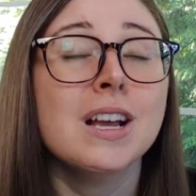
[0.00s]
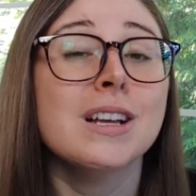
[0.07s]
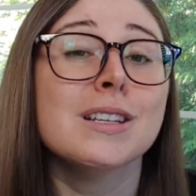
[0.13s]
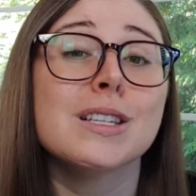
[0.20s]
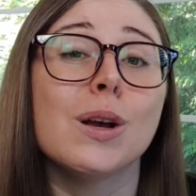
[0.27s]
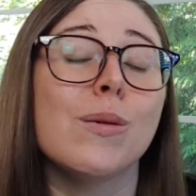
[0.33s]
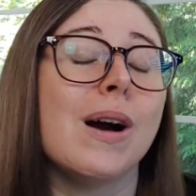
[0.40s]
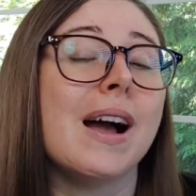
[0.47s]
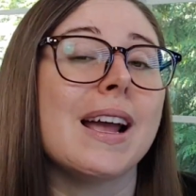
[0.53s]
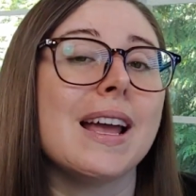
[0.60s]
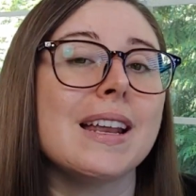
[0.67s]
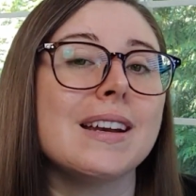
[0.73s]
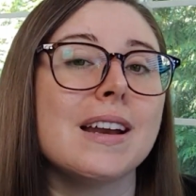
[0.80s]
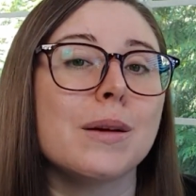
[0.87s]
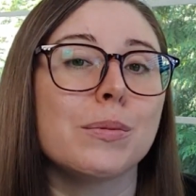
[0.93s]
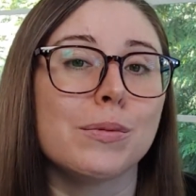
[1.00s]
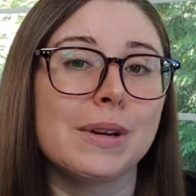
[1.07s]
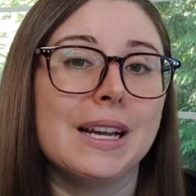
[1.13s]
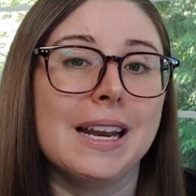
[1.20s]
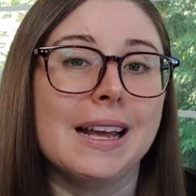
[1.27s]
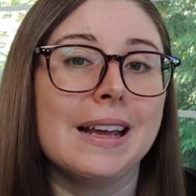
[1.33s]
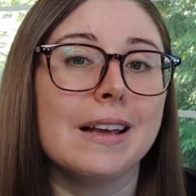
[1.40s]
So I ended up
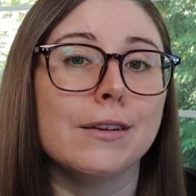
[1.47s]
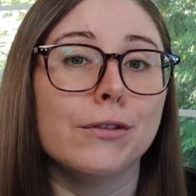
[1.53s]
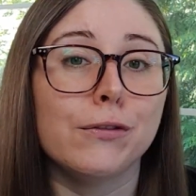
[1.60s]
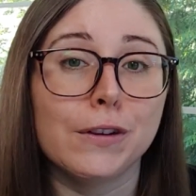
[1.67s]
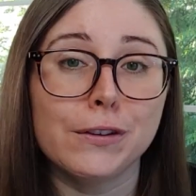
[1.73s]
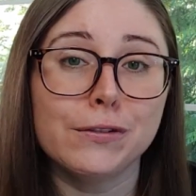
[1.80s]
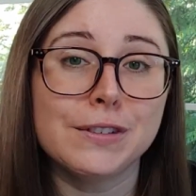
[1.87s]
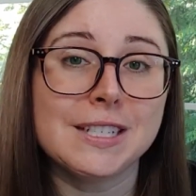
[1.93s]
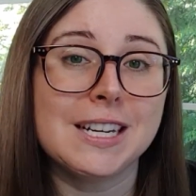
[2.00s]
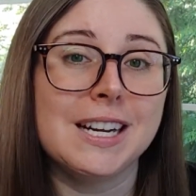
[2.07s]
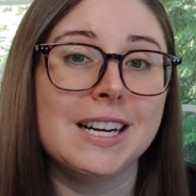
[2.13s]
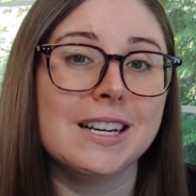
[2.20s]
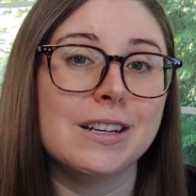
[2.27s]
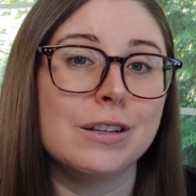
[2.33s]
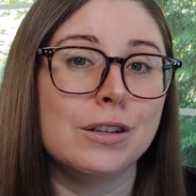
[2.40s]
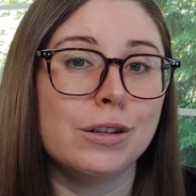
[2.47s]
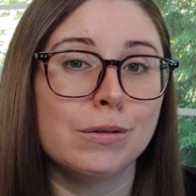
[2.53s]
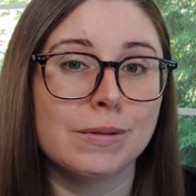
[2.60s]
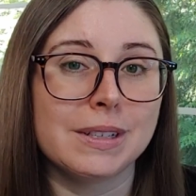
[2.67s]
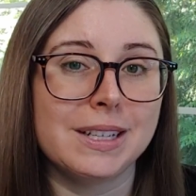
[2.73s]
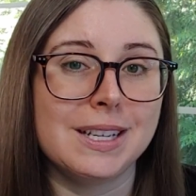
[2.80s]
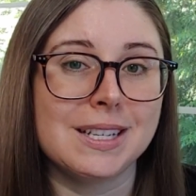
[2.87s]
reading 15 new
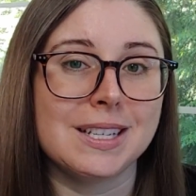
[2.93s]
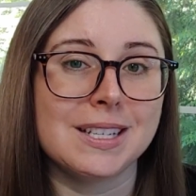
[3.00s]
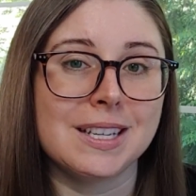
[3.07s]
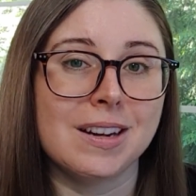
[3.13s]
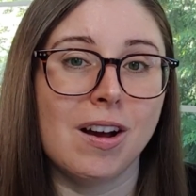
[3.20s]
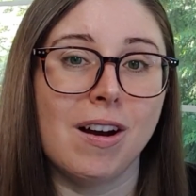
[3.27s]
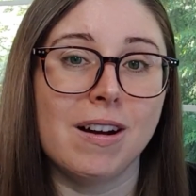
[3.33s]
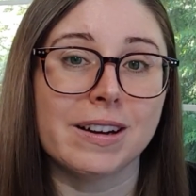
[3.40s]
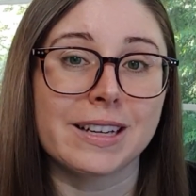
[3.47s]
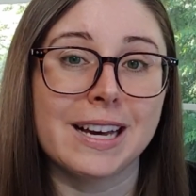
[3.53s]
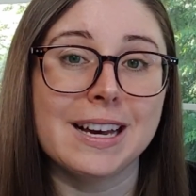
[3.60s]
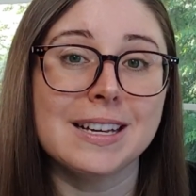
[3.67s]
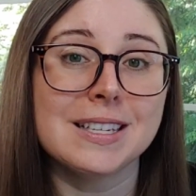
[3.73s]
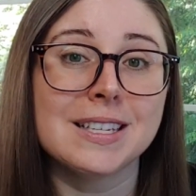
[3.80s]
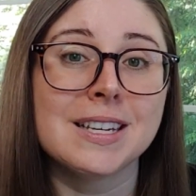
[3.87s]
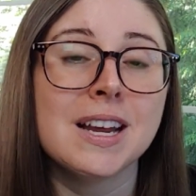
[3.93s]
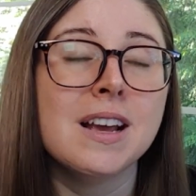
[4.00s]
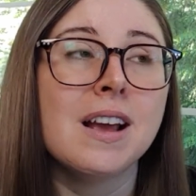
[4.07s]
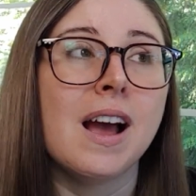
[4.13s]
releases in August.